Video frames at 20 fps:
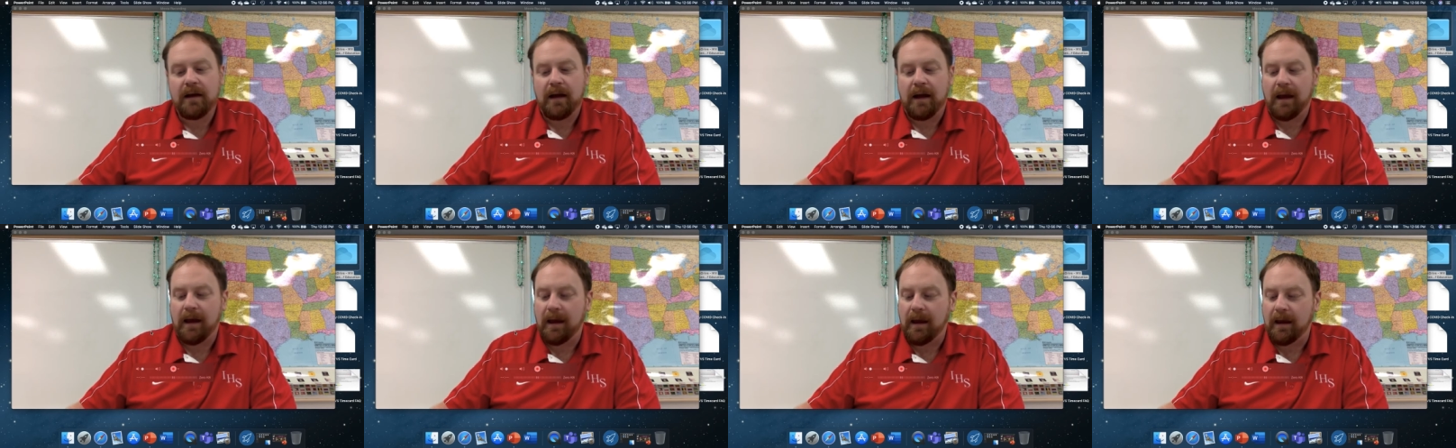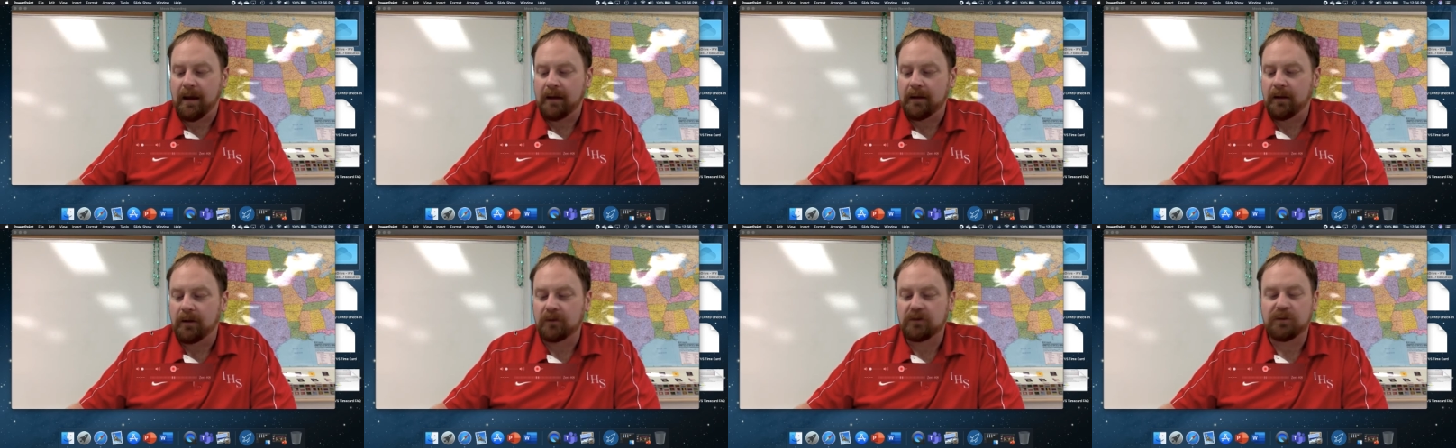
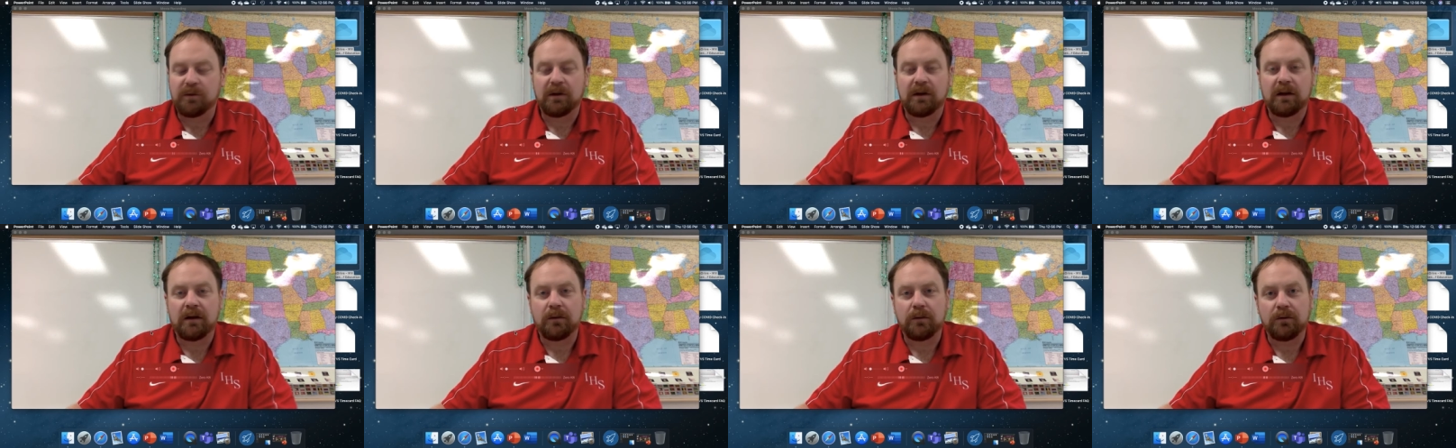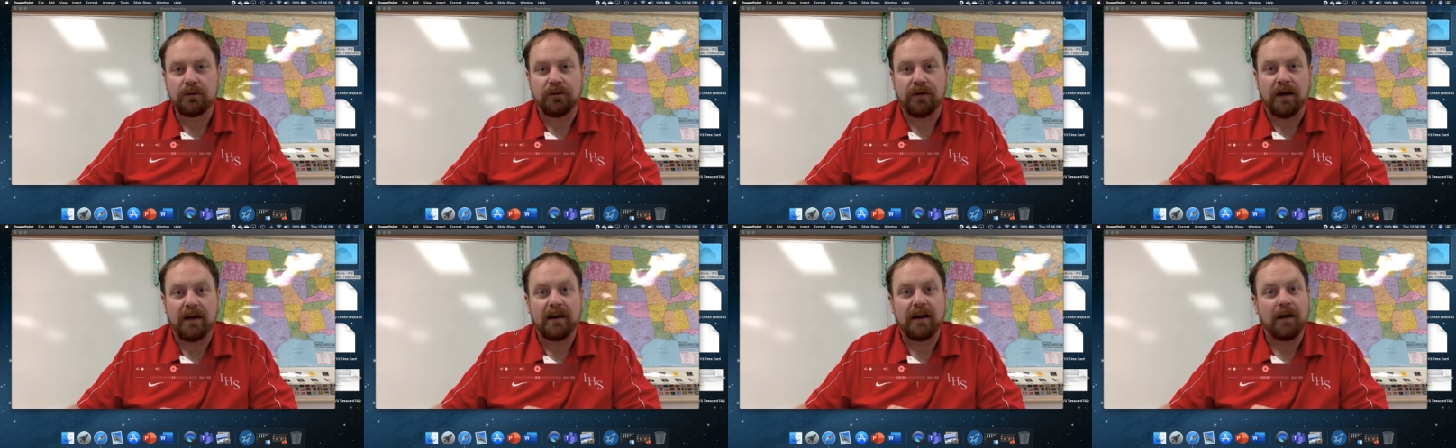and ultimately we'll
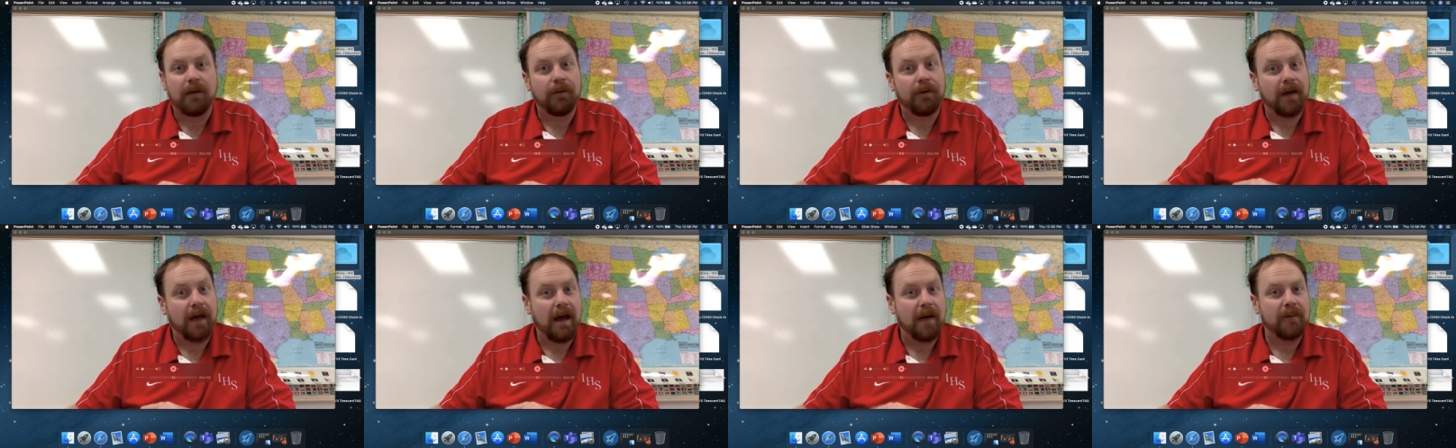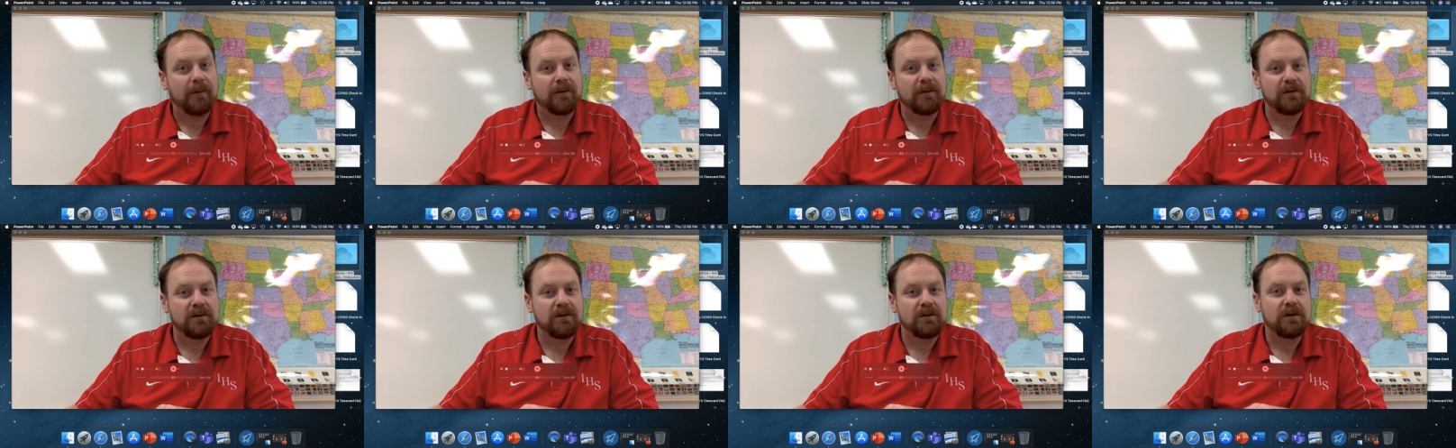find out what
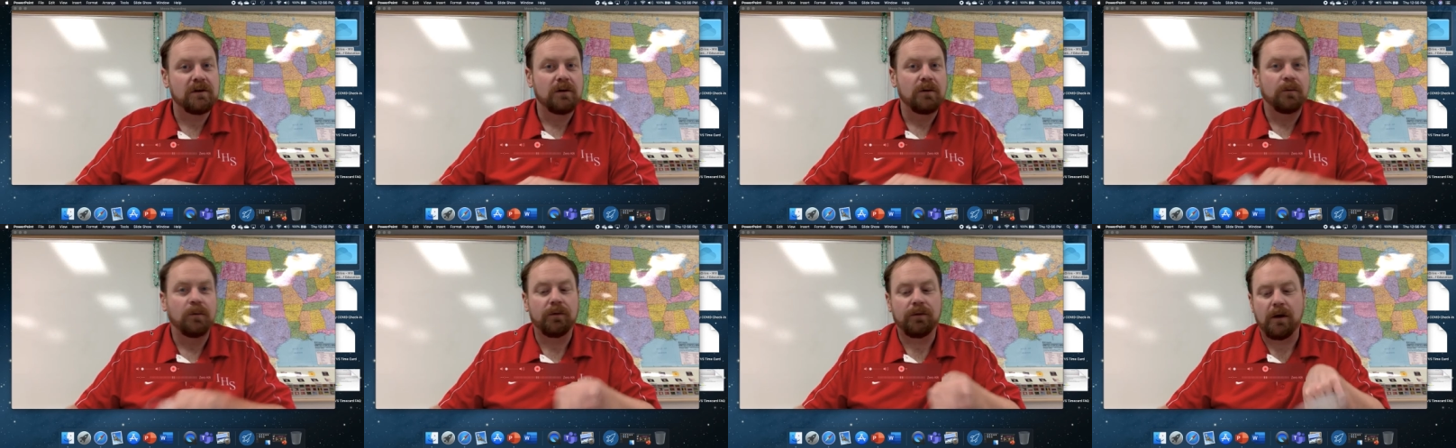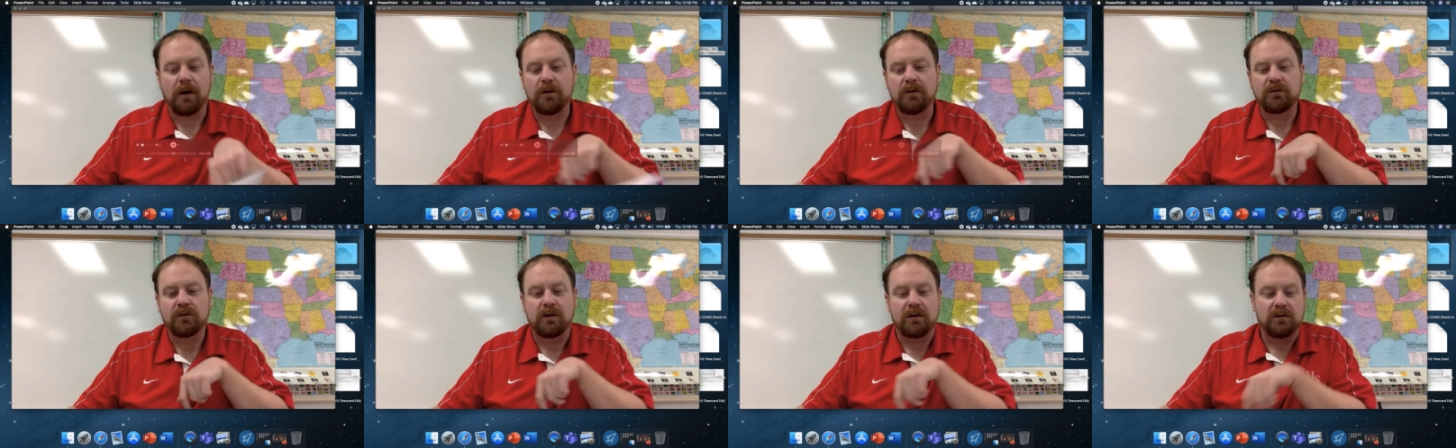happens with
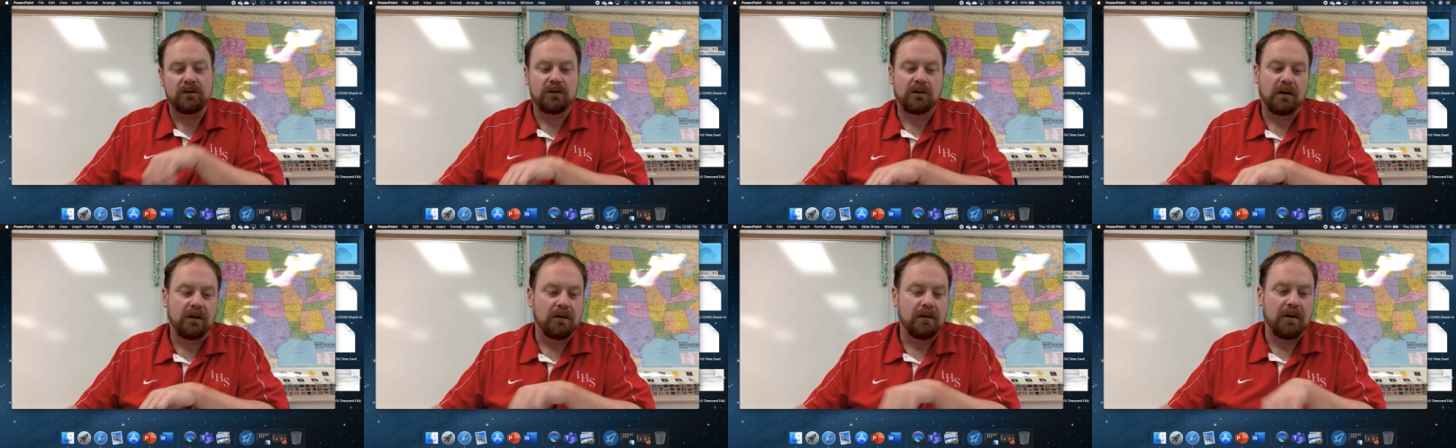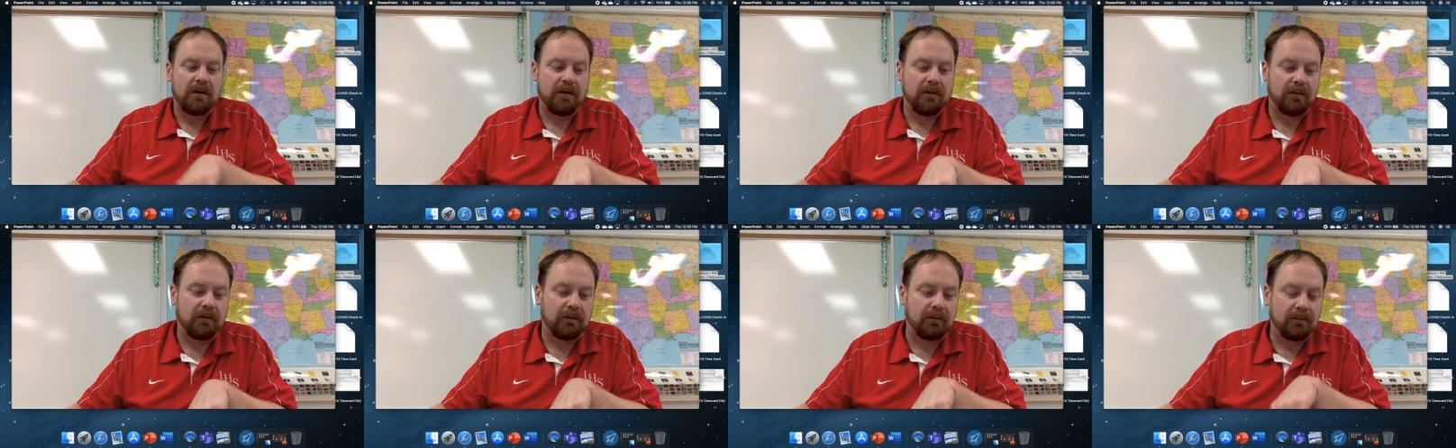those because
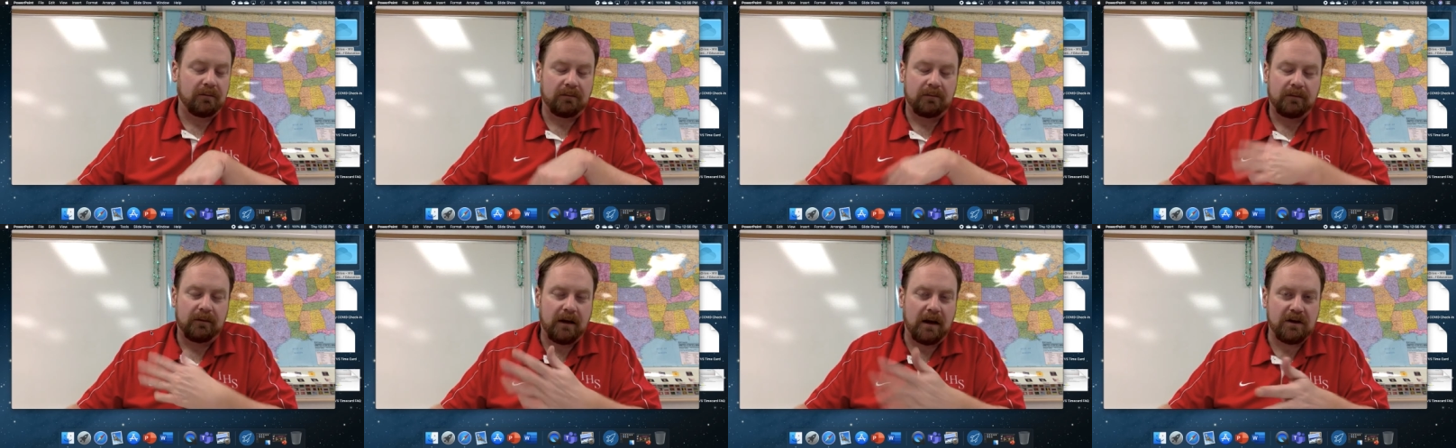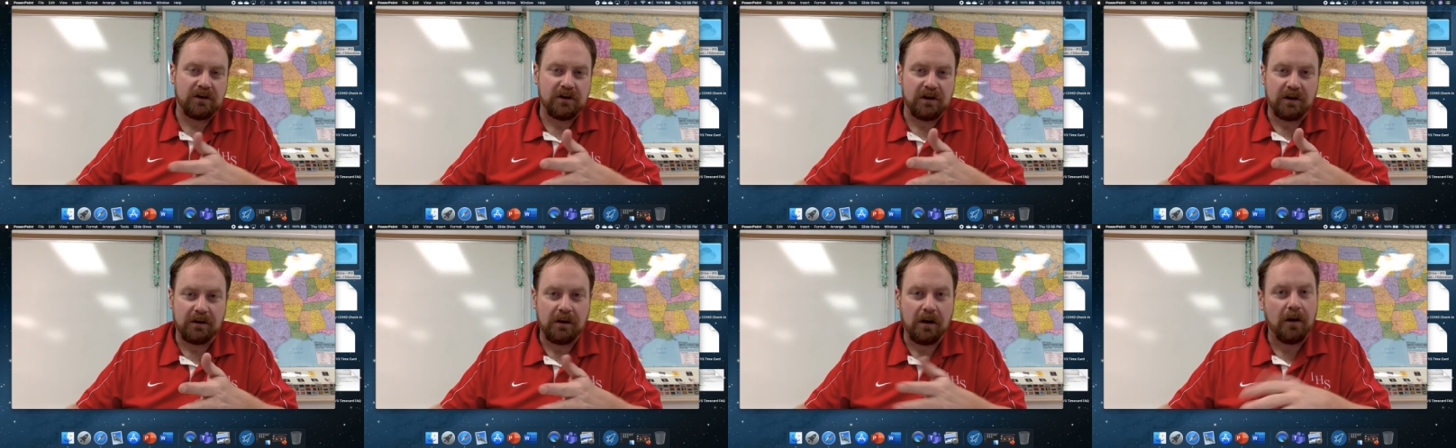in case
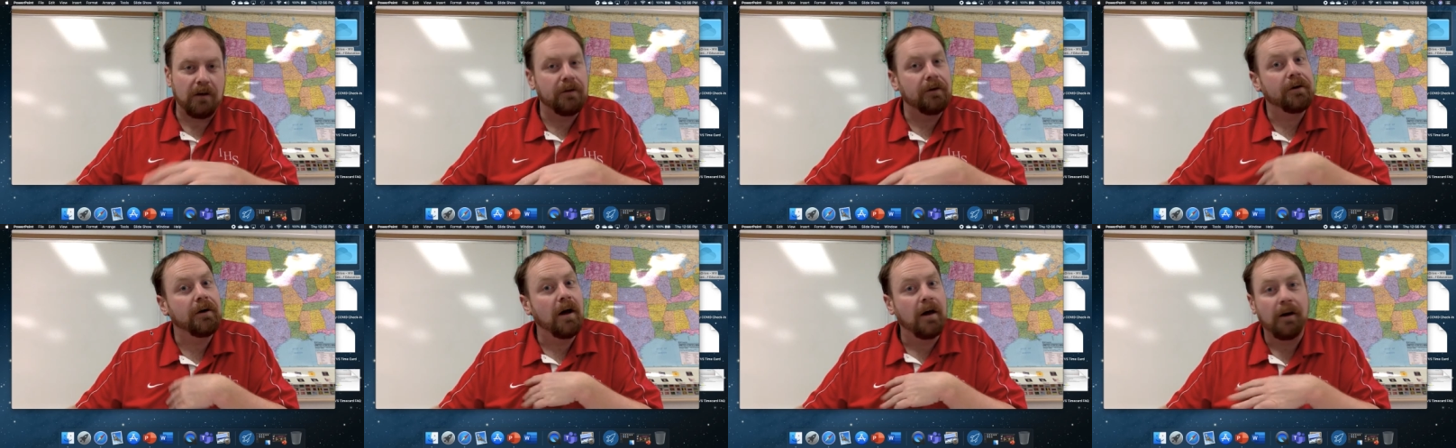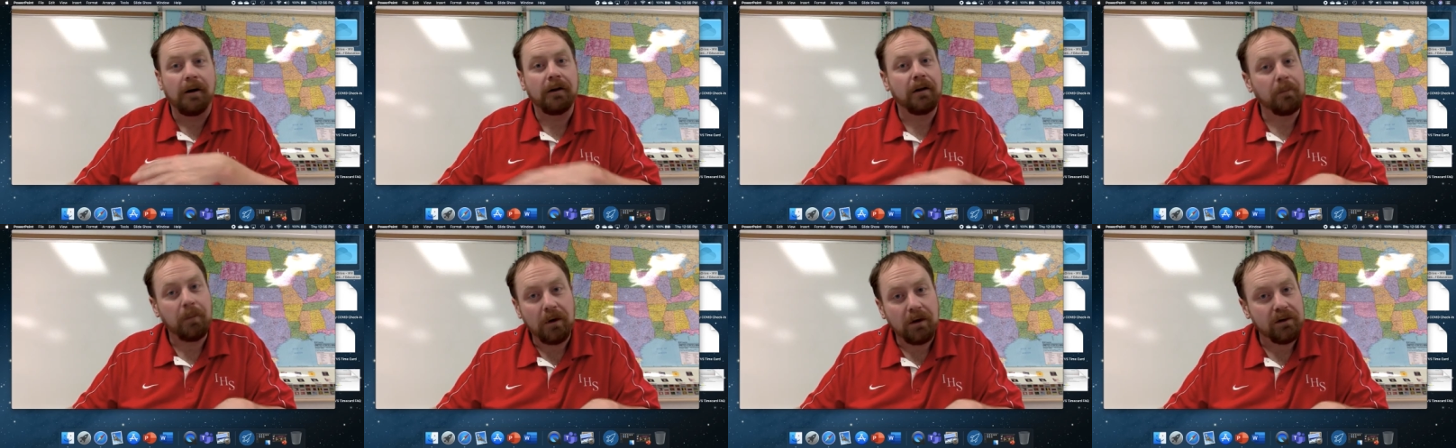you didn't know, they're not
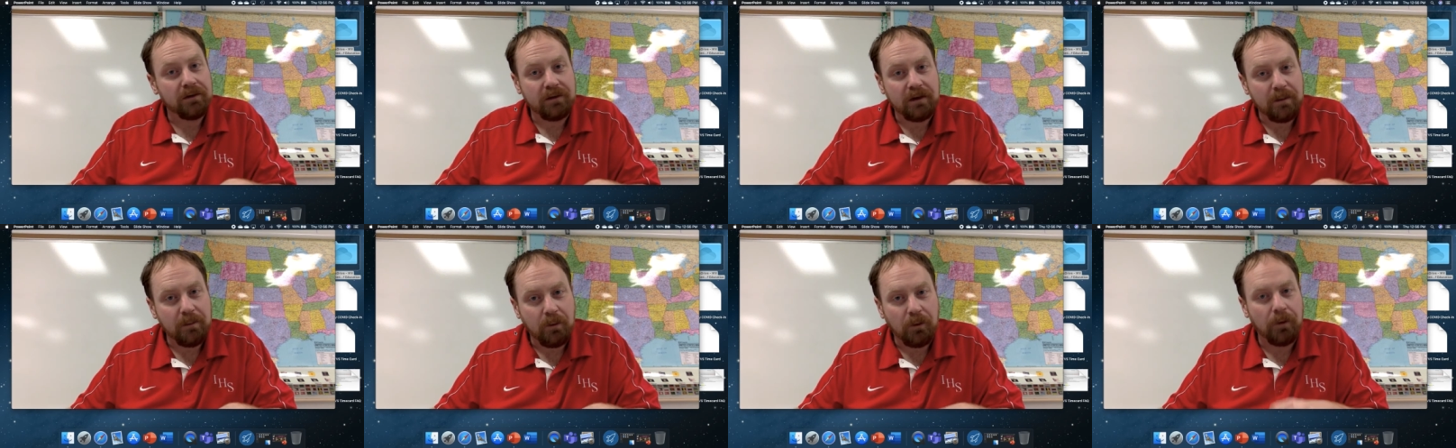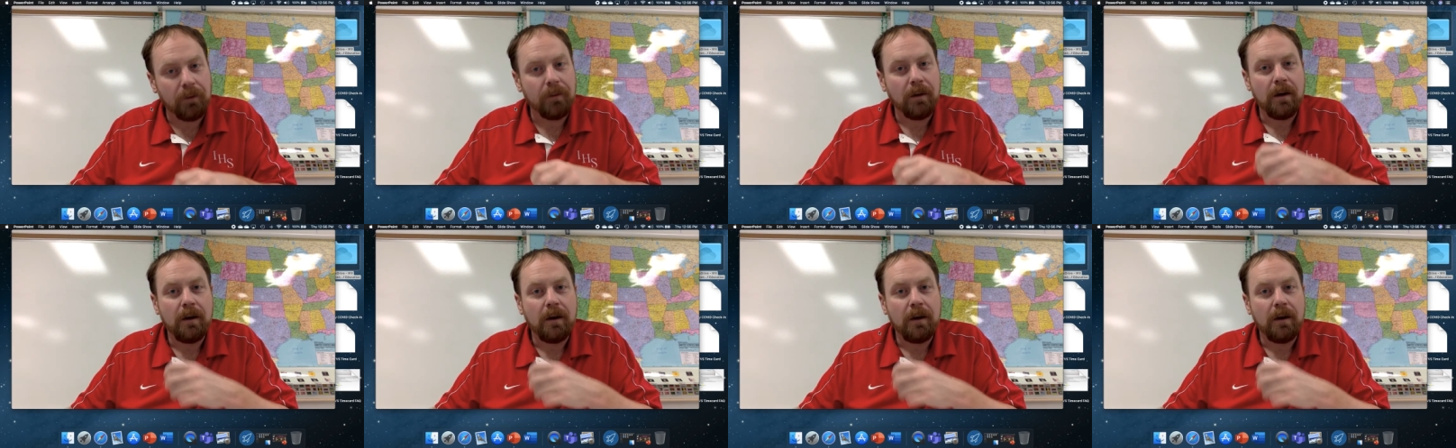on the books anymore